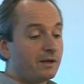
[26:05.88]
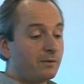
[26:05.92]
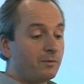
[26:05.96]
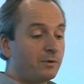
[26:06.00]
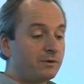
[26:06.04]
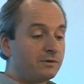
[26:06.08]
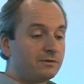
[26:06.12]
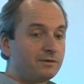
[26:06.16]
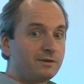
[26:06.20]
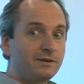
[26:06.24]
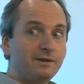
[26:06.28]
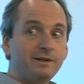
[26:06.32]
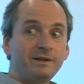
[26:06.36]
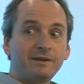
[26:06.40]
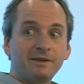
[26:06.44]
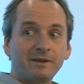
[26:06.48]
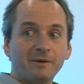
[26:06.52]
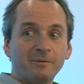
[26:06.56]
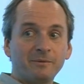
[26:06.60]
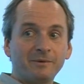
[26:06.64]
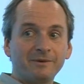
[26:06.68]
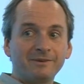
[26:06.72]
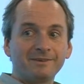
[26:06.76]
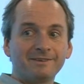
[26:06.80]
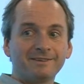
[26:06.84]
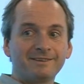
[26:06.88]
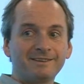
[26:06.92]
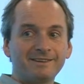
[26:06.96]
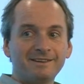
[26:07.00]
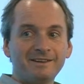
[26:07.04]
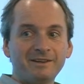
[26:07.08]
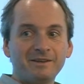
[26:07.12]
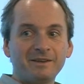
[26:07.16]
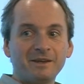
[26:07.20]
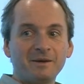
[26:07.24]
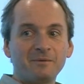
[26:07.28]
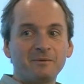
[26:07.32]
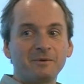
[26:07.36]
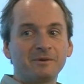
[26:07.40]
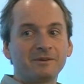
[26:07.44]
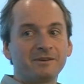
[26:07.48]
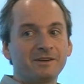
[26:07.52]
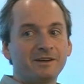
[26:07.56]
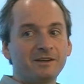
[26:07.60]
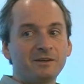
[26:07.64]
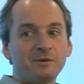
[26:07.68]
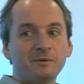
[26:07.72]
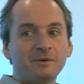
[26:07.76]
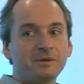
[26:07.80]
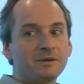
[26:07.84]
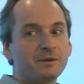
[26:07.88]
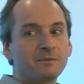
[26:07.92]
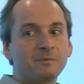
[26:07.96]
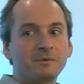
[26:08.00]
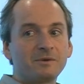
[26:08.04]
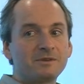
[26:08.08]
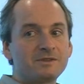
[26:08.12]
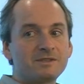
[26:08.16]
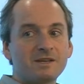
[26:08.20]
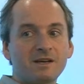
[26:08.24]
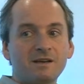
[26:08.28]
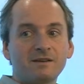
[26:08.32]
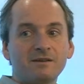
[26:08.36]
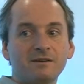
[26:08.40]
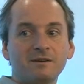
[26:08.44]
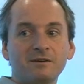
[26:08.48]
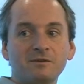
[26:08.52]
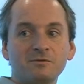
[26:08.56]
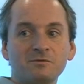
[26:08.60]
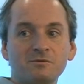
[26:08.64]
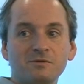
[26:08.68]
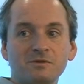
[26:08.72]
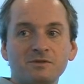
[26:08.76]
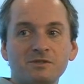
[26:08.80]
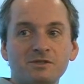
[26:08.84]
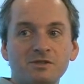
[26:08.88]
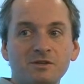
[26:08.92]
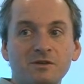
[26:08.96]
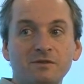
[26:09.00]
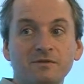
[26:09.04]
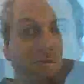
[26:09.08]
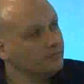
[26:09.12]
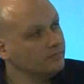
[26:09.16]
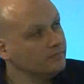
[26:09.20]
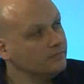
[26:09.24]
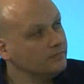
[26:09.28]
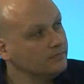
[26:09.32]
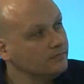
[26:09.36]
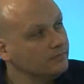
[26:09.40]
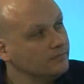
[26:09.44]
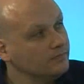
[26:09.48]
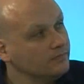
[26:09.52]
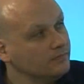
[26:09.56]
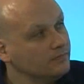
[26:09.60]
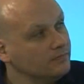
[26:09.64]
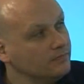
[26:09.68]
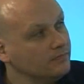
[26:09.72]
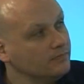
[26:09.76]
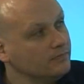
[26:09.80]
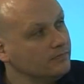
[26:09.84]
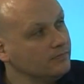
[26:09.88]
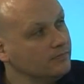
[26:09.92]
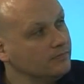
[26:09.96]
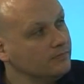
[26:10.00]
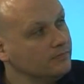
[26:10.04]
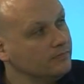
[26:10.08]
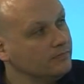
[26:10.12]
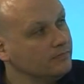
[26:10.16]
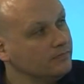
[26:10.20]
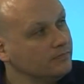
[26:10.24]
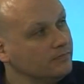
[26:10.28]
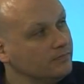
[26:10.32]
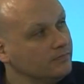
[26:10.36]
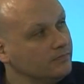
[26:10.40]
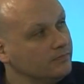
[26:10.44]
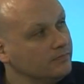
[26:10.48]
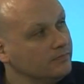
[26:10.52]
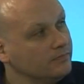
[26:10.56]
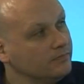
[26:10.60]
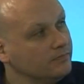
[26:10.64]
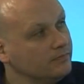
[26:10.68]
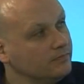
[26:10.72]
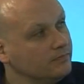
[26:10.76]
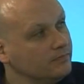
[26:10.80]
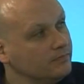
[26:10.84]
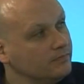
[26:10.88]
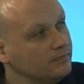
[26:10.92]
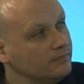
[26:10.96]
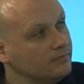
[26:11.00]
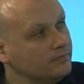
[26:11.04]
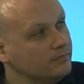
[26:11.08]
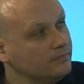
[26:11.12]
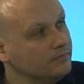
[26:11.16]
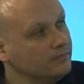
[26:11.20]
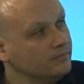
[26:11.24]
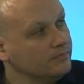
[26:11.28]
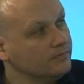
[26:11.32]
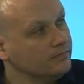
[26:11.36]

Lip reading: that one, delete that one, delete that one. And you end up with 10, 100 servers that you're not absolutely